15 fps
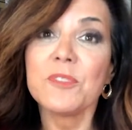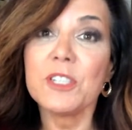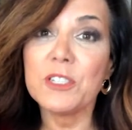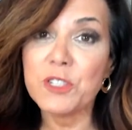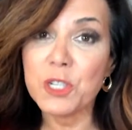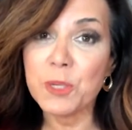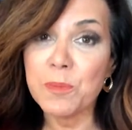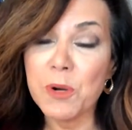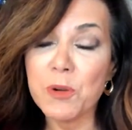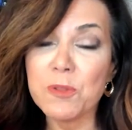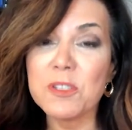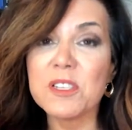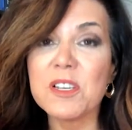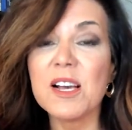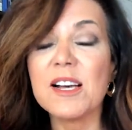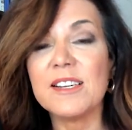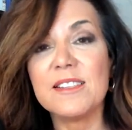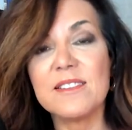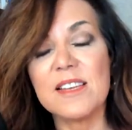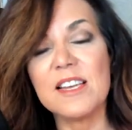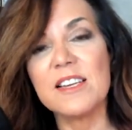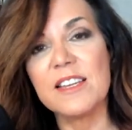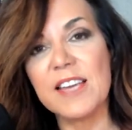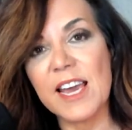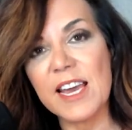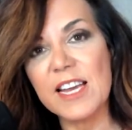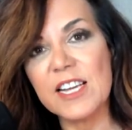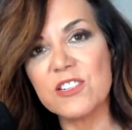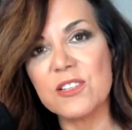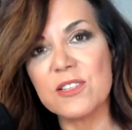to both sides,
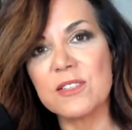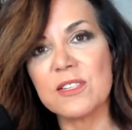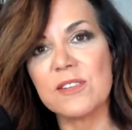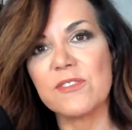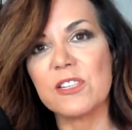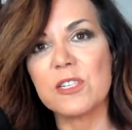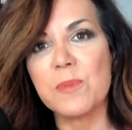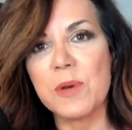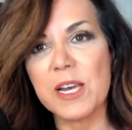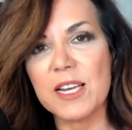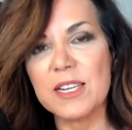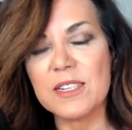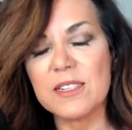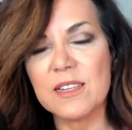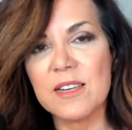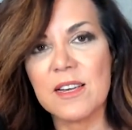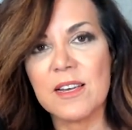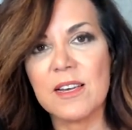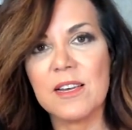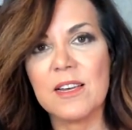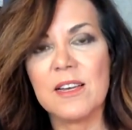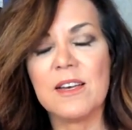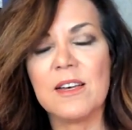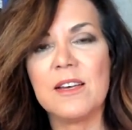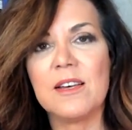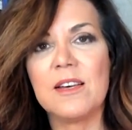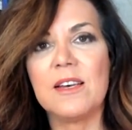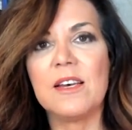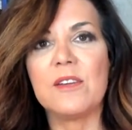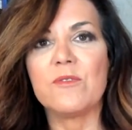engage in civil debate,
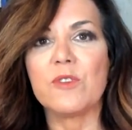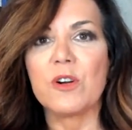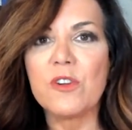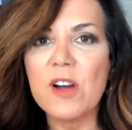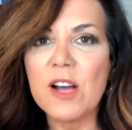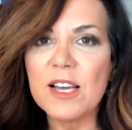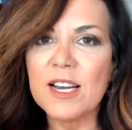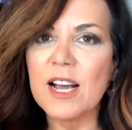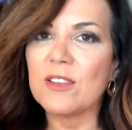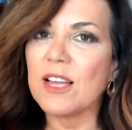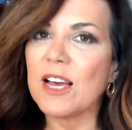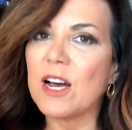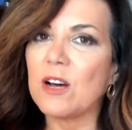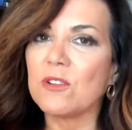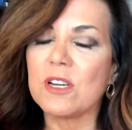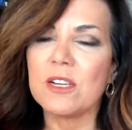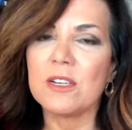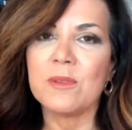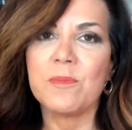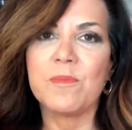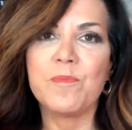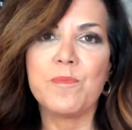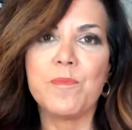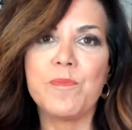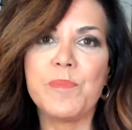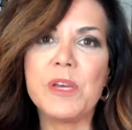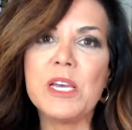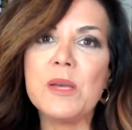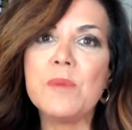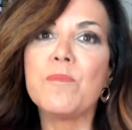and for crying out loud,
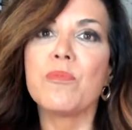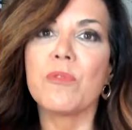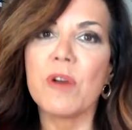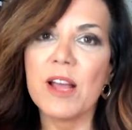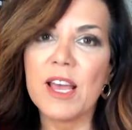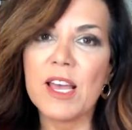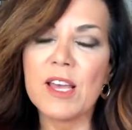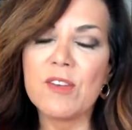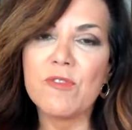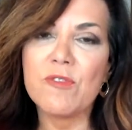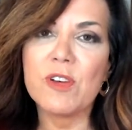be brave